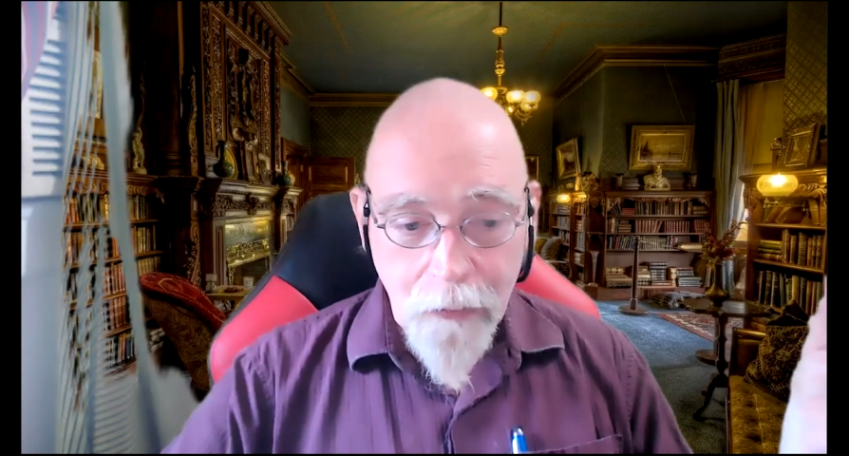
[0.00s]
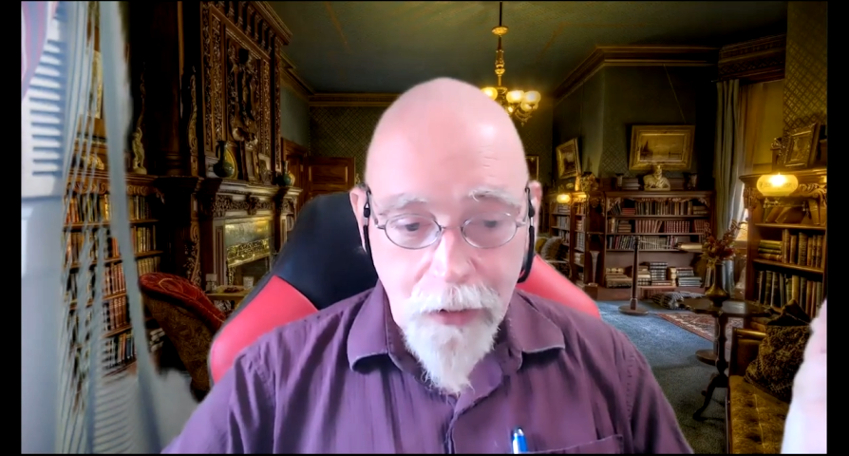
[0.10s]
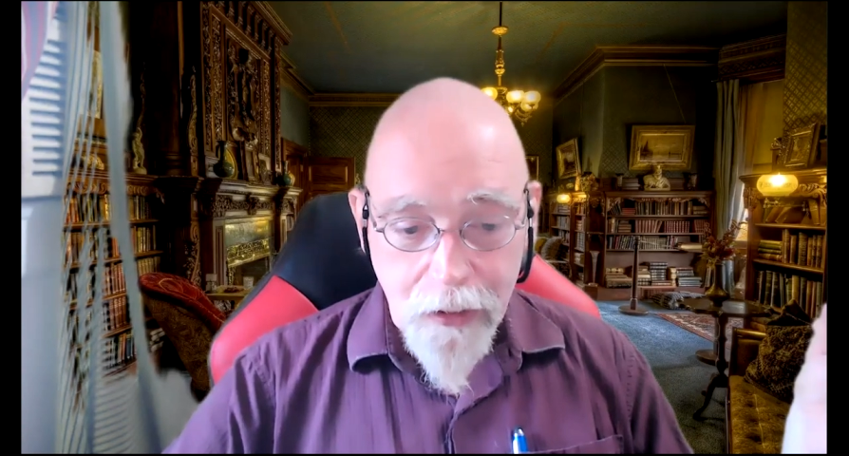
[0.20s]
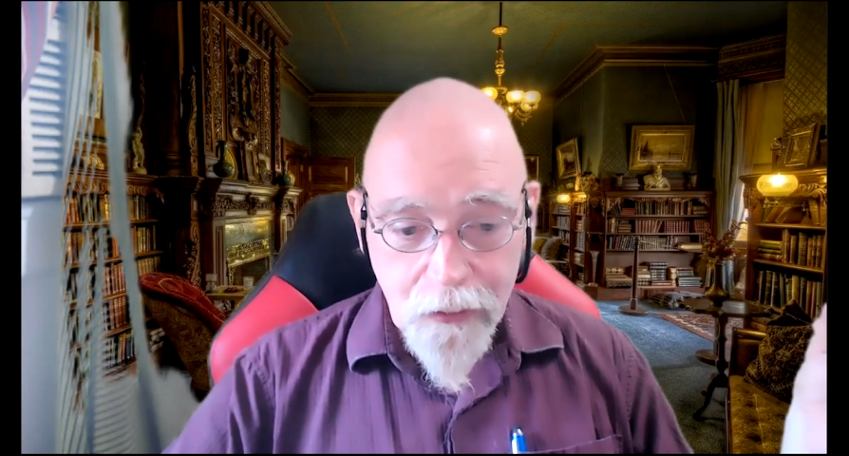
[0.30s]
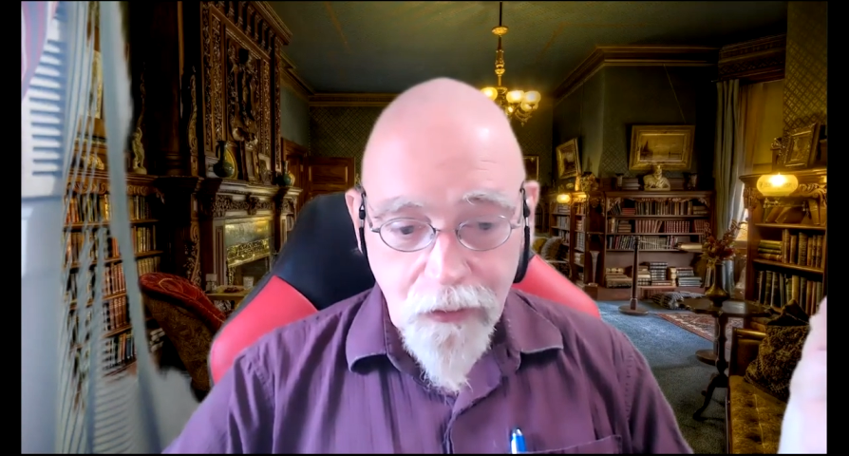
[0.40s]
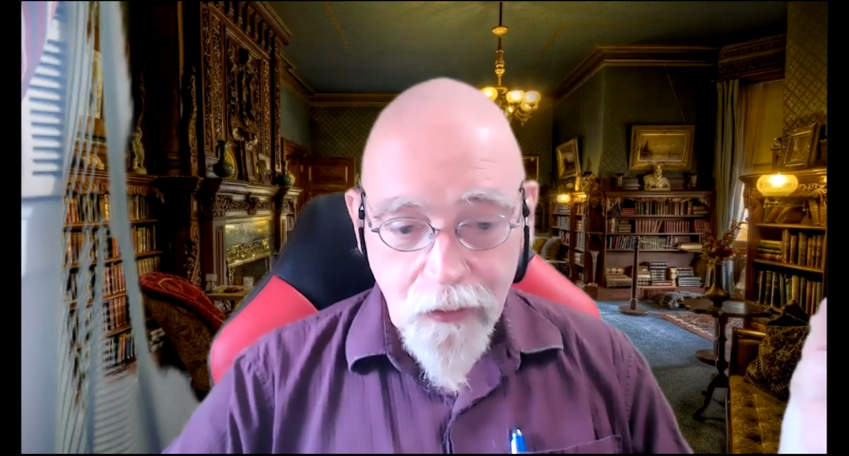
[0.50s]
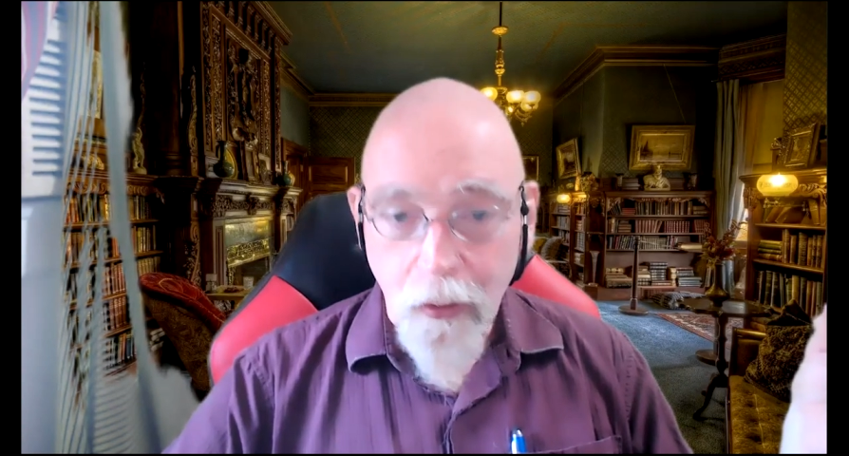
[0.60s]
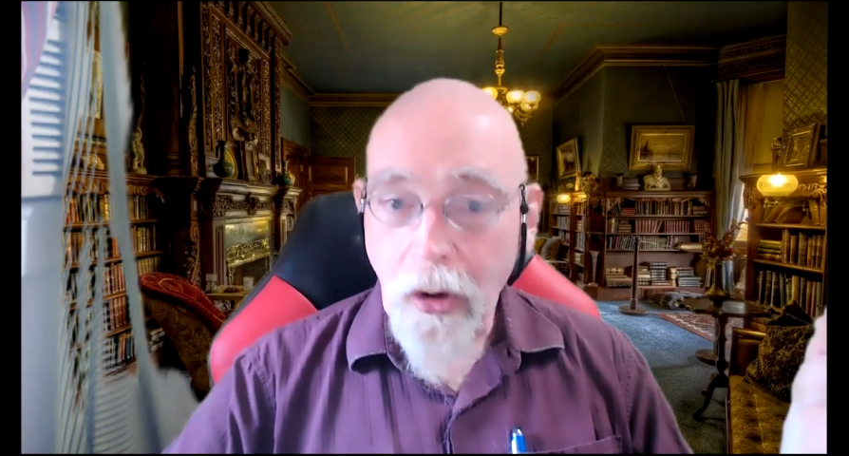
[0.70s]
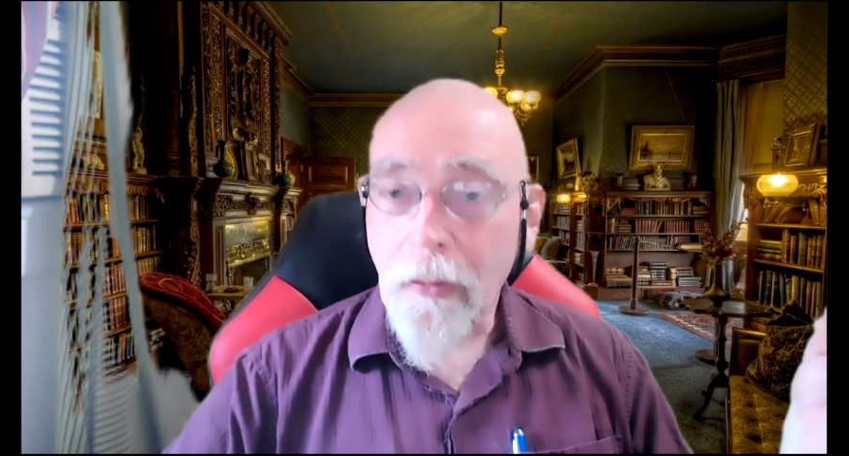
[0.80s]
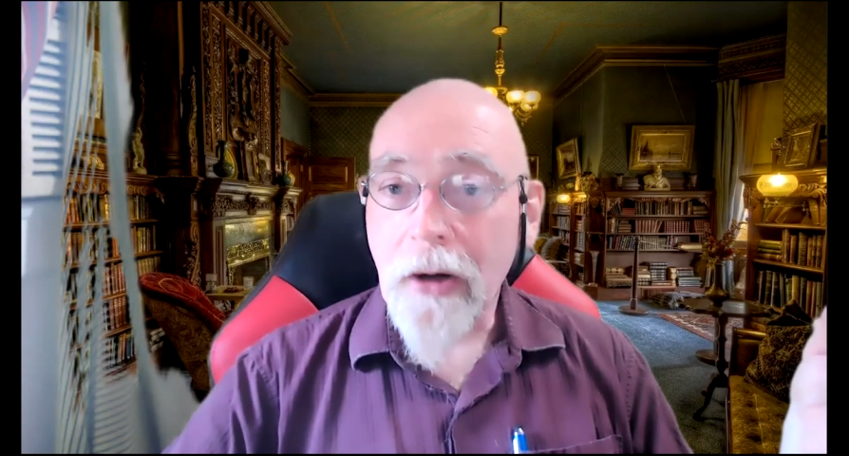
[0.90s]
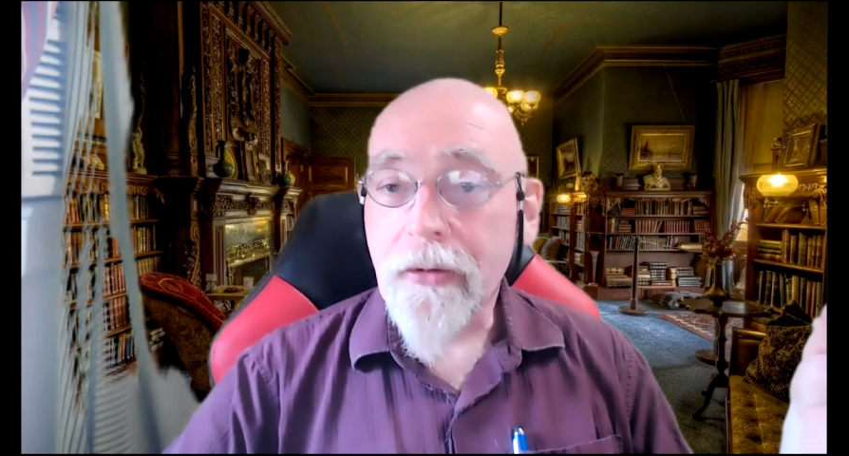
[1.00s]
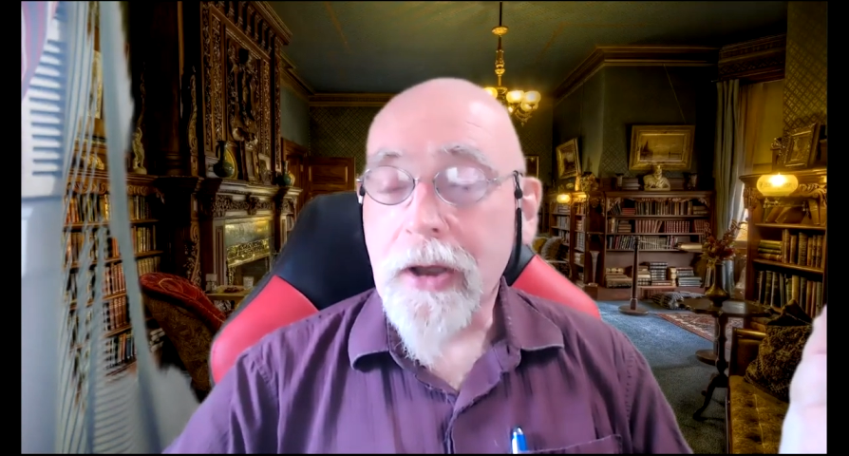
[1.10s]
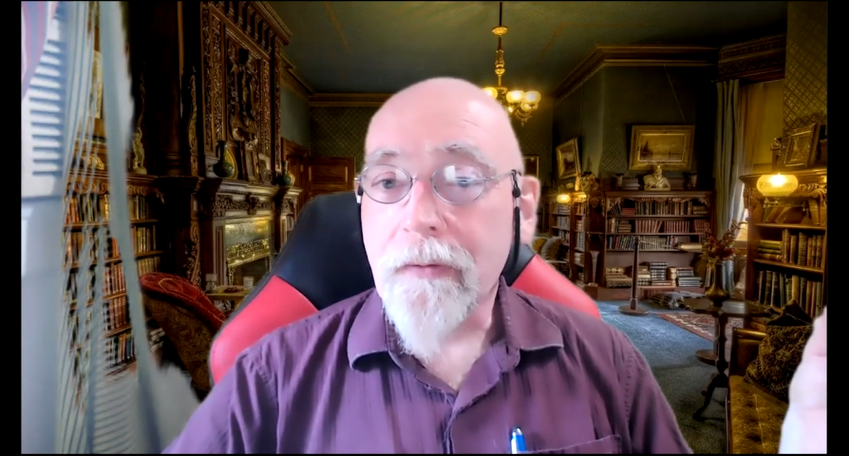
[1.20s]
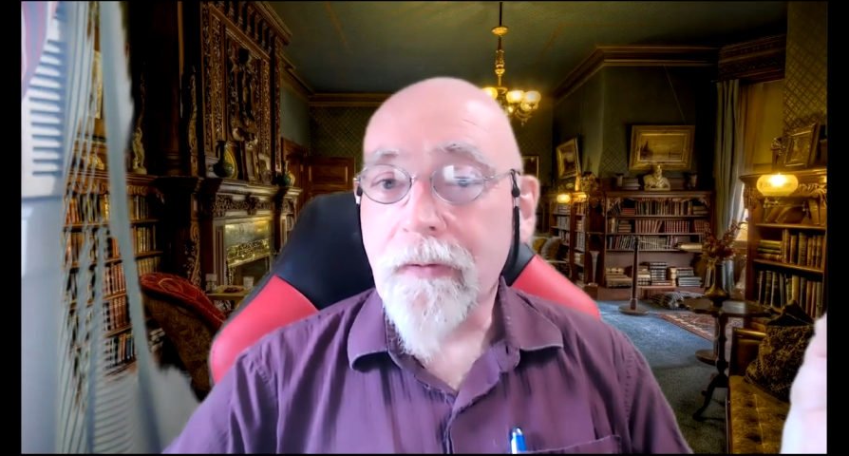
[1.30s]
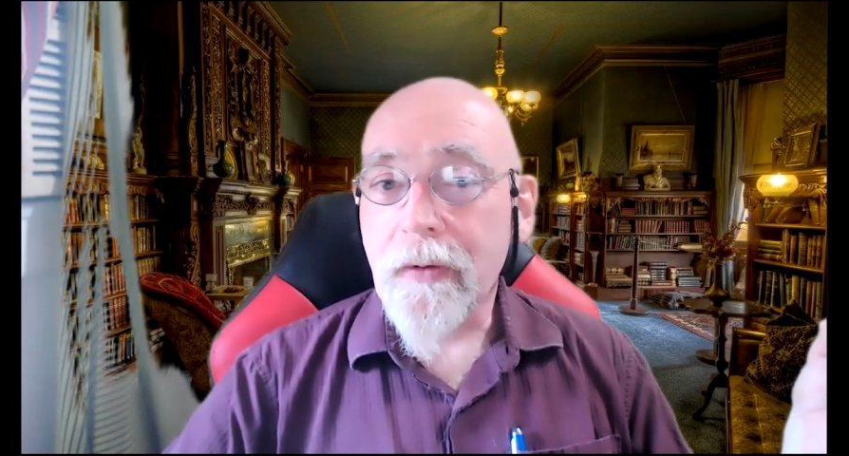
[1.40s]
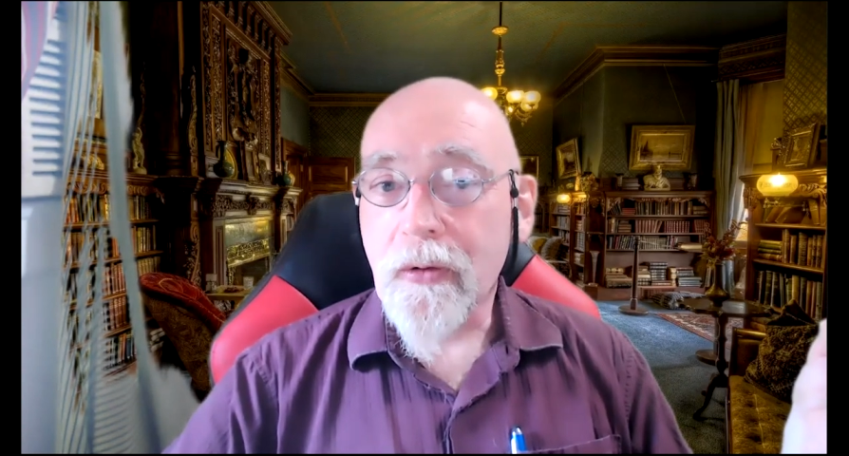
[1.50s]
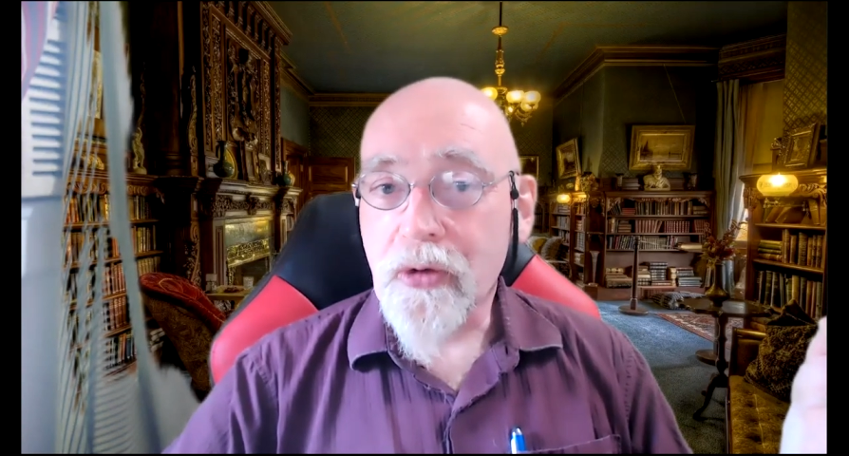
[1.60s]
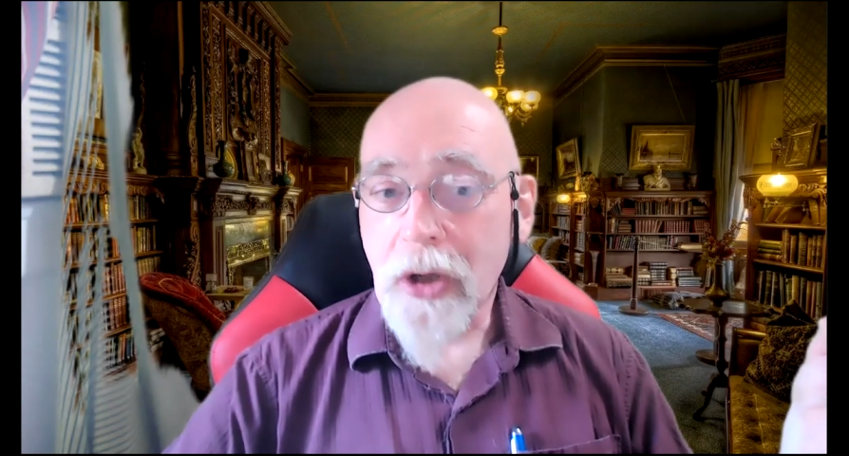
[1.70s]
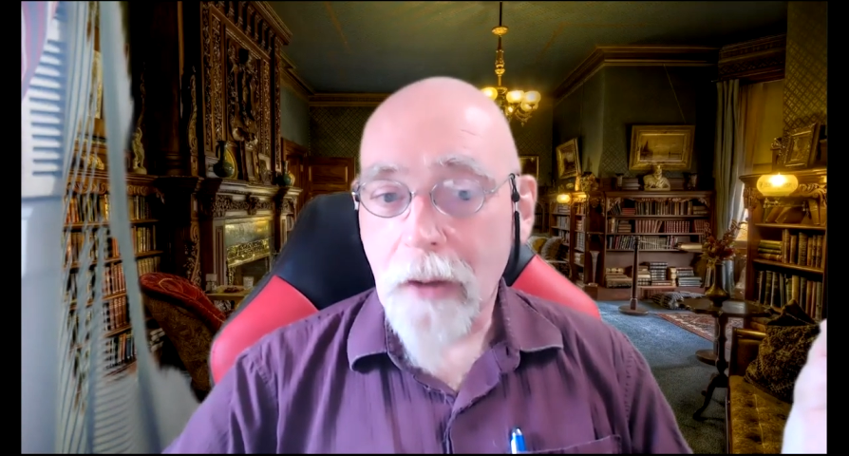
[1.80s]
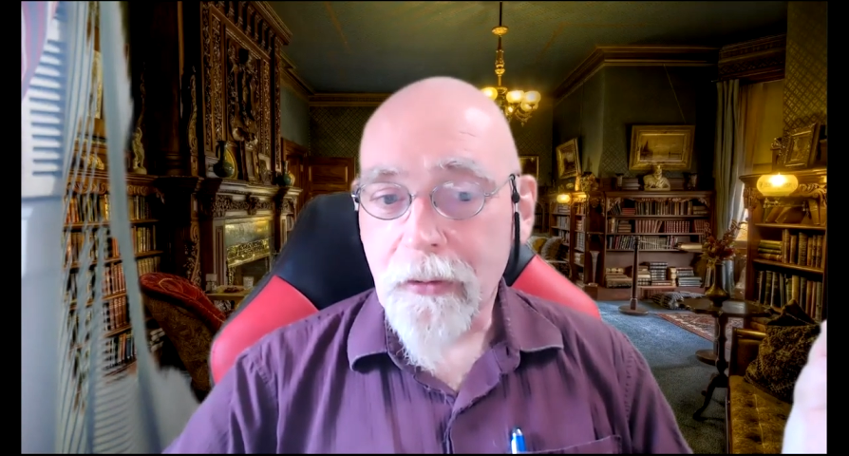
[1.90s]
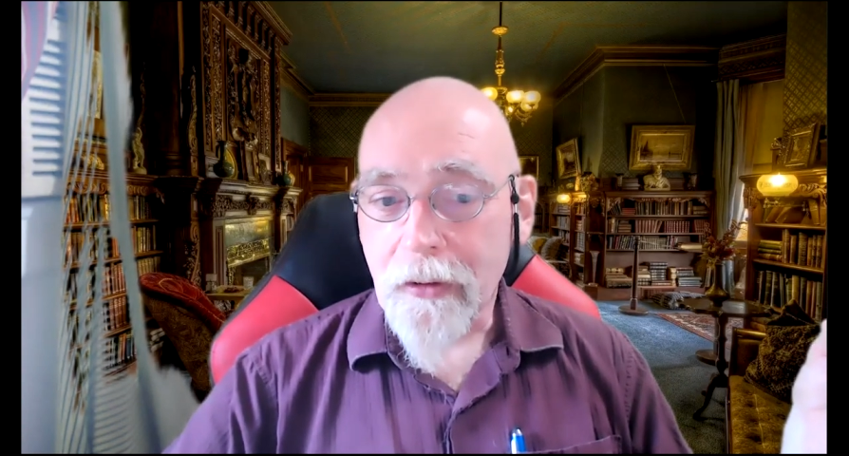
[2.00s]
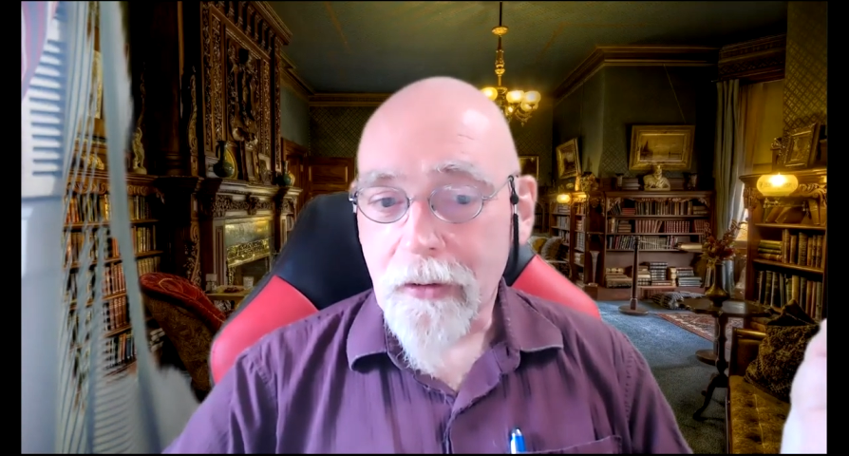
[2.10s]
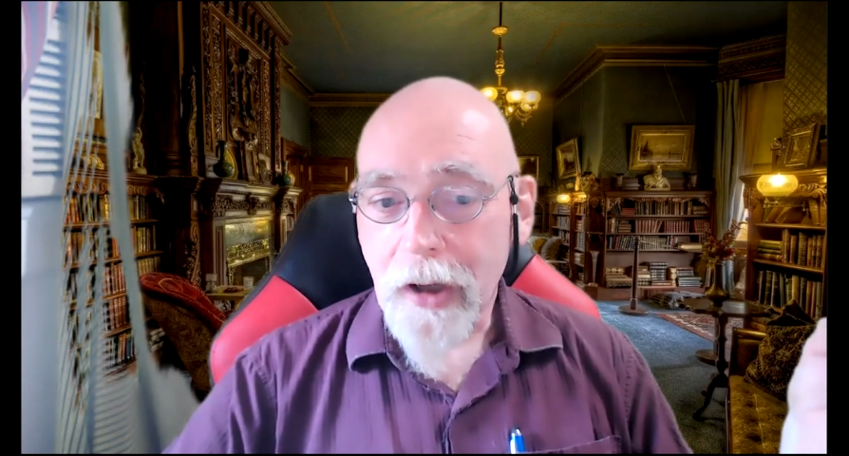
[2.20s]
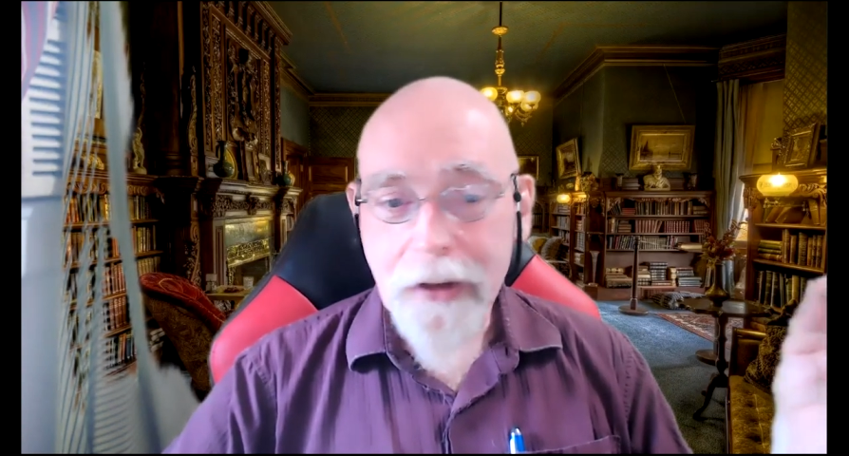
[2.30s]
but also about the first chapter.